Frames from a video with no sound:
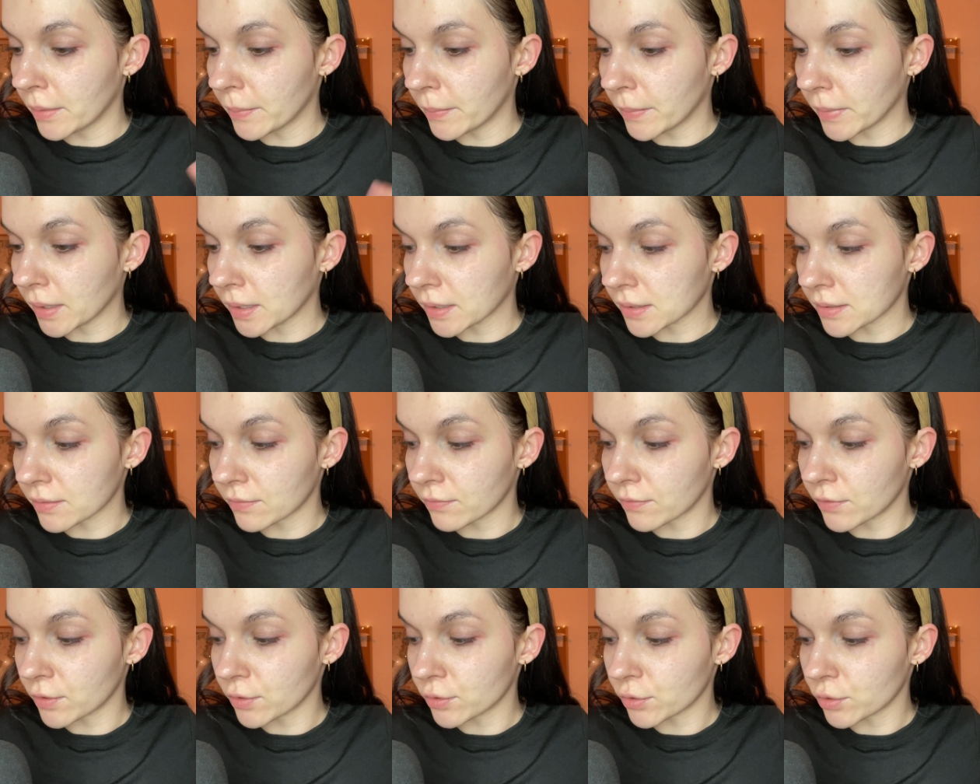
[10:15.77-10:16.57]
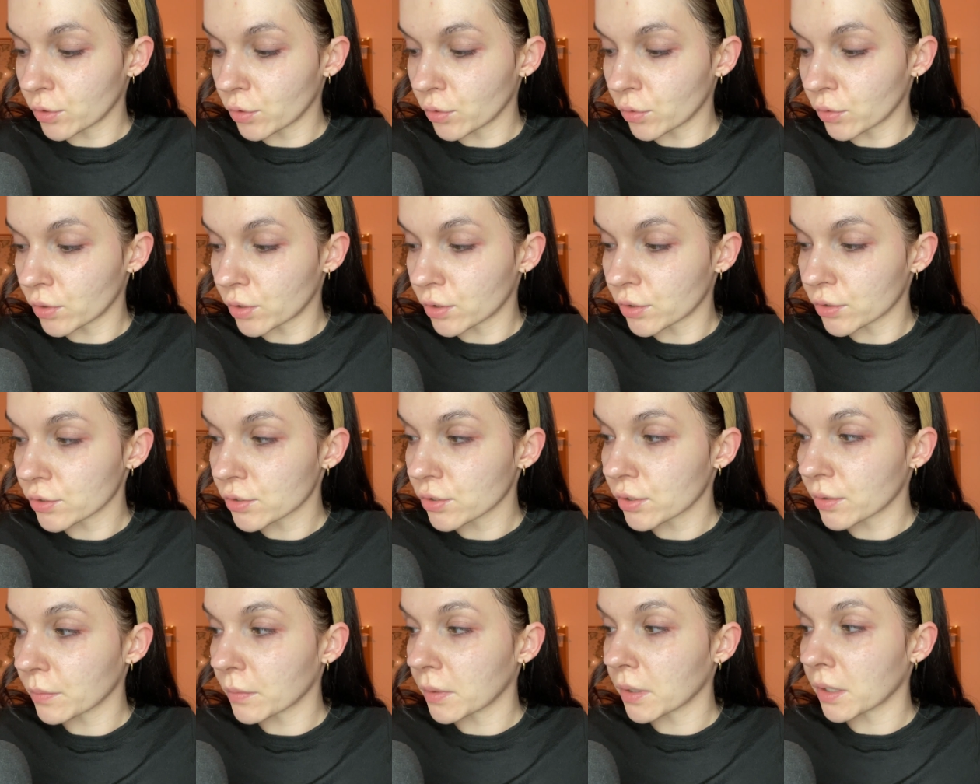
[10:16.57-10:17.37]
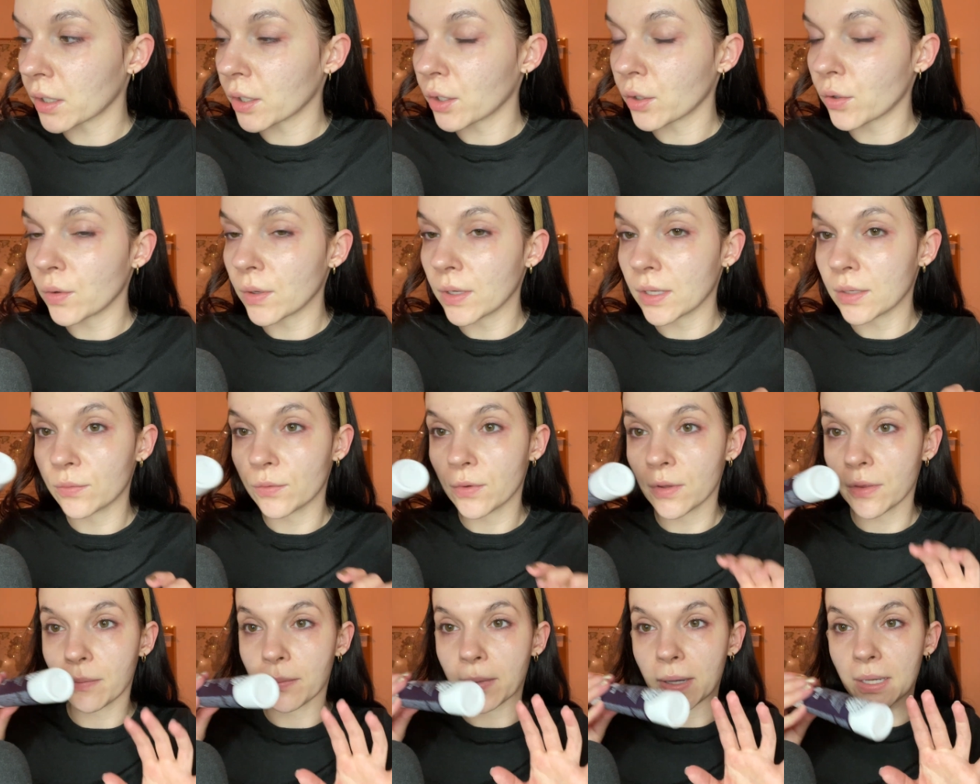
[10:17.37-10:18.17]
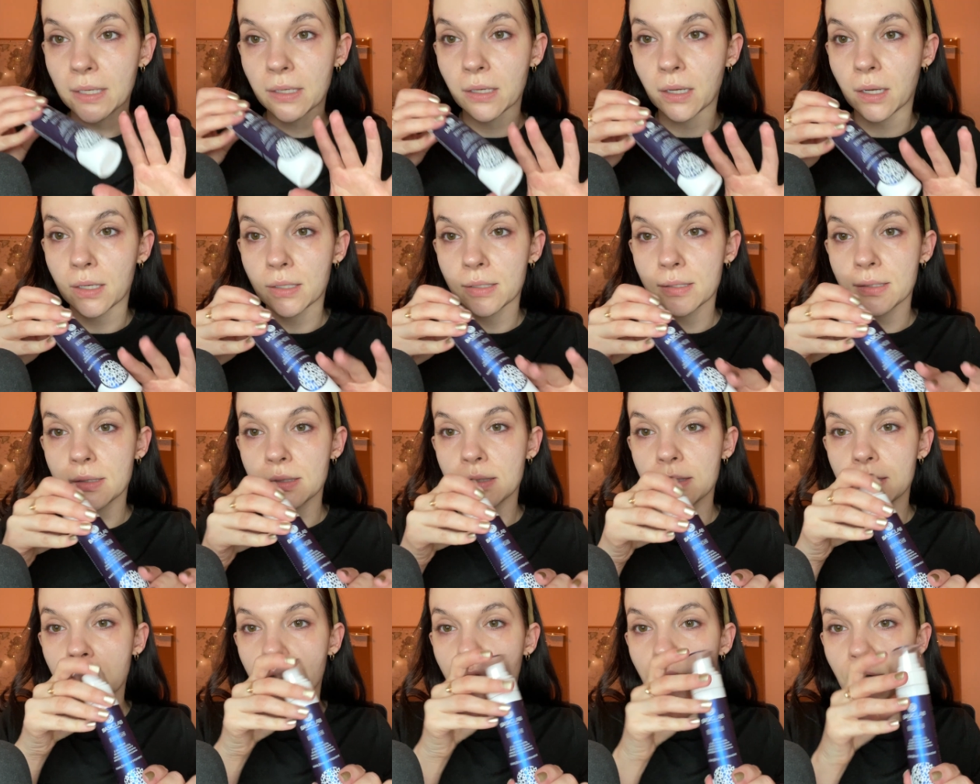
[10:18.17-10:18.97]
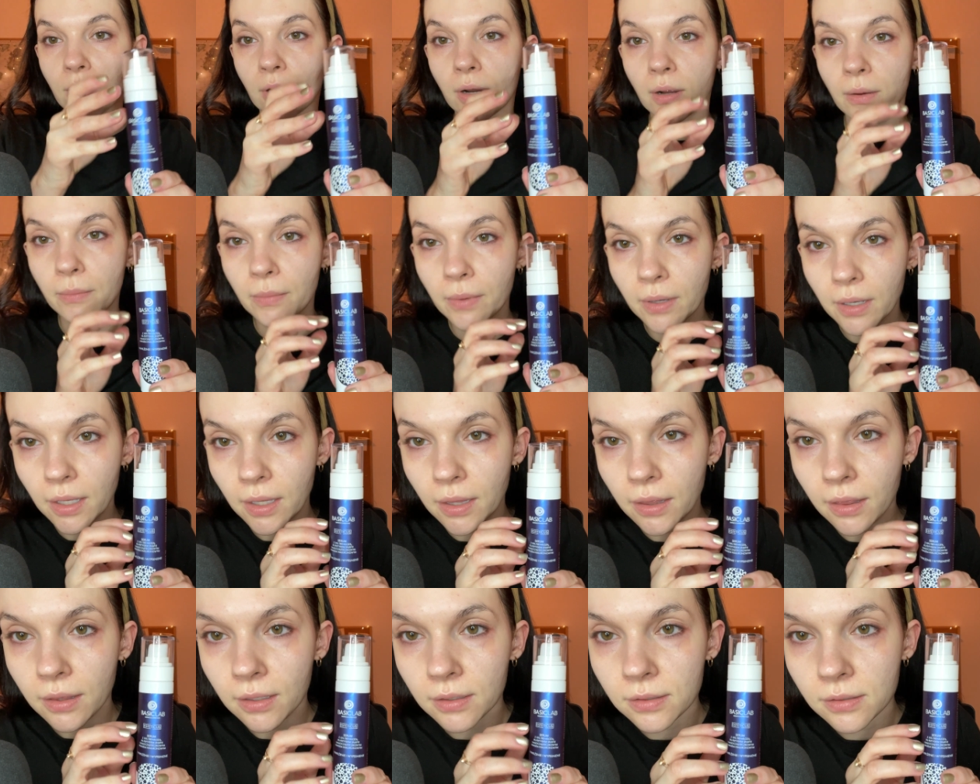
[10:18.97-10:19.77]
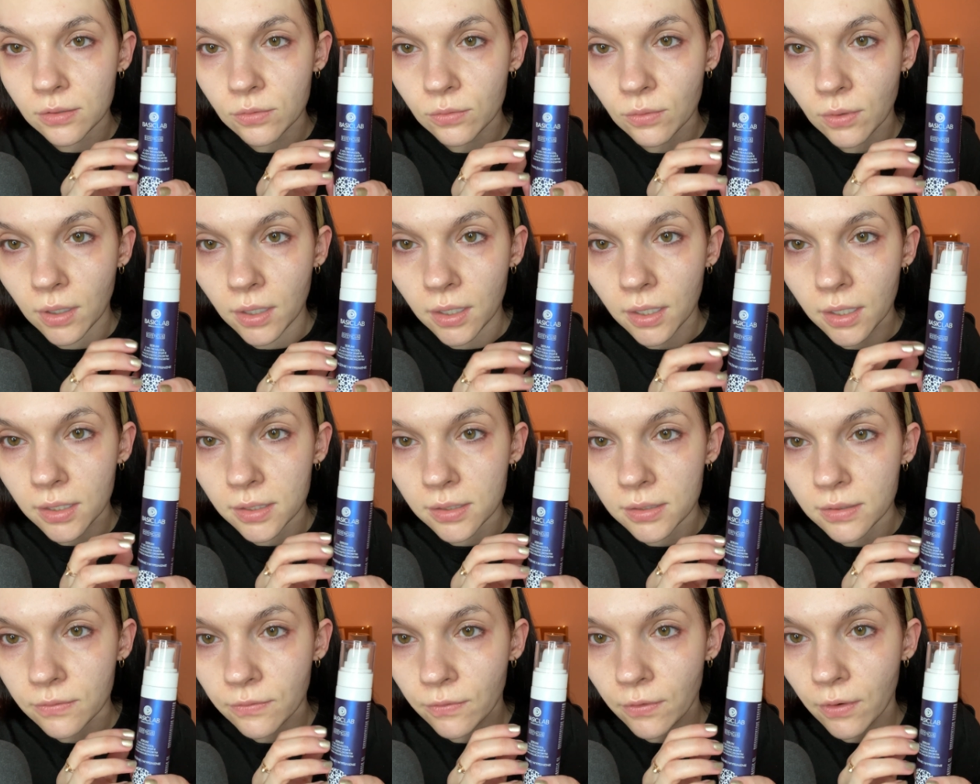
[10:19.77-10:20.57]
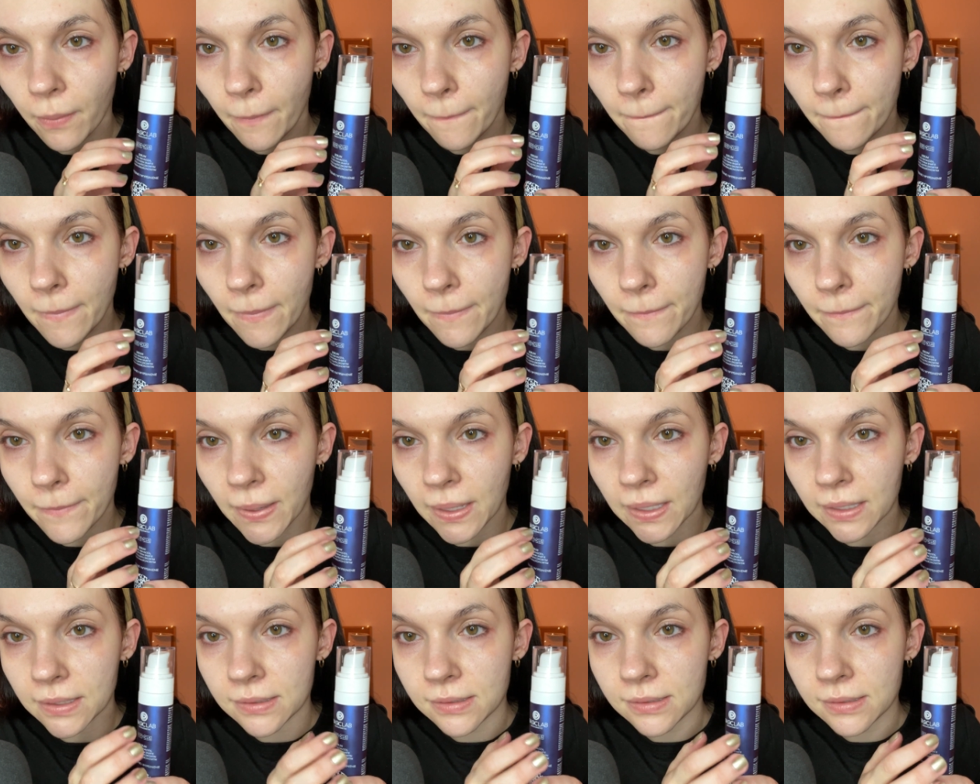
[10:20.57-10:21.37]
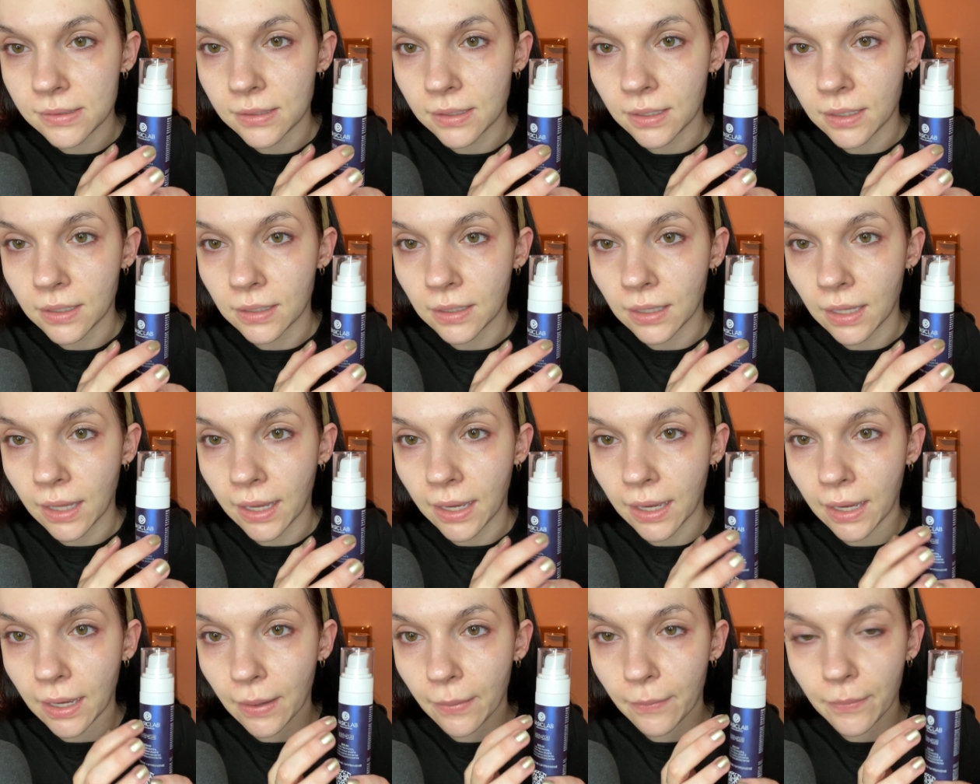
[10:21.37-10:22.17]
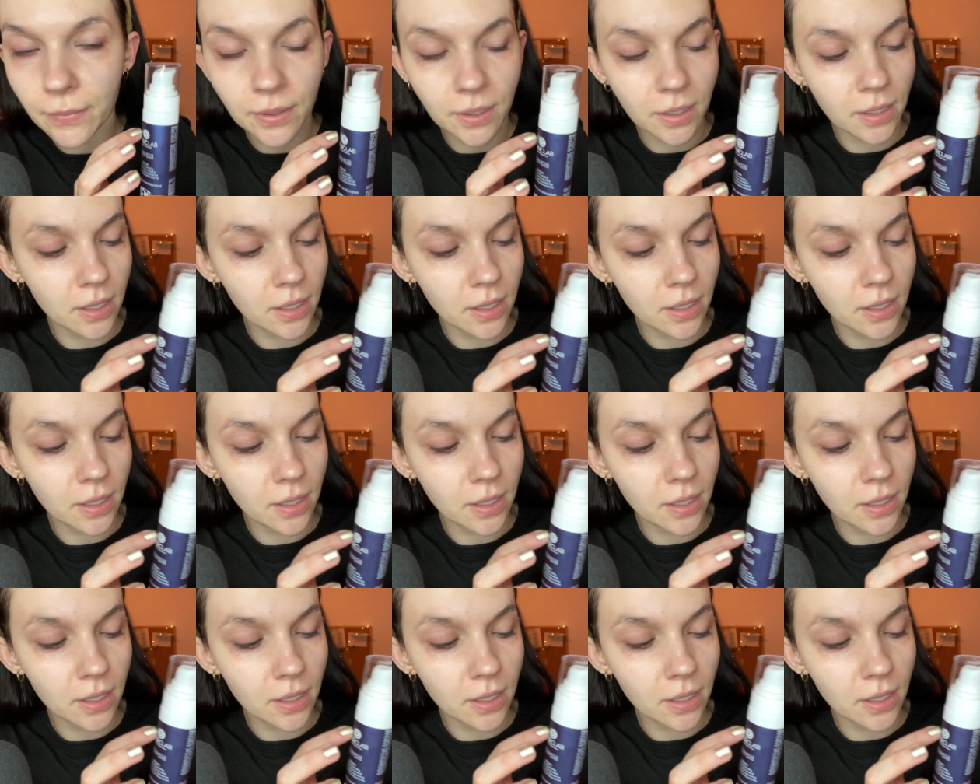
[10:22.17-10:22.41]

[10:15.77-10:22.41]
because of the toner, so I'm gonna go in with my serum, and this one is from Basic Lab.